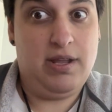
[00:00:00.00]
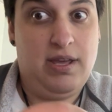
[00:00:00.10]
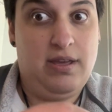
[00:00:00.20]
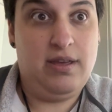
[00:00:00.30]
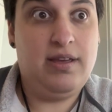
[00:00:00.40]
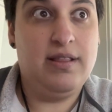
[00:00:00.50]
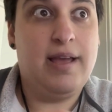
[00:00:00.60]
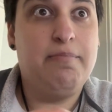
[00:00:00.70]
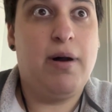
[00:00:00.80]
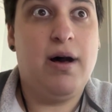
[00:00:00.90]
He
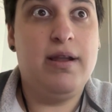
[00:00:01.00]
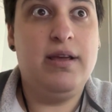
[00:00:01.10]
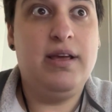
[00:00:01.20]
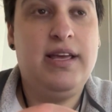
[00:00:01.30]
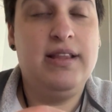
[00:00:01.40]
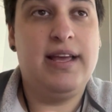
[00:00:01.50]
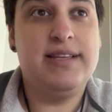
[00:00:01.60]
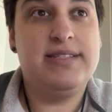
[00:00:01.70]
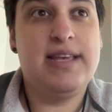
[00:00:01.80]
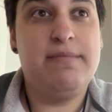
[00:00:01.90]
like bought, he like
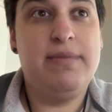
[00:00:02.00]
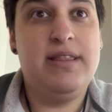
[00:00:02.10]
sent me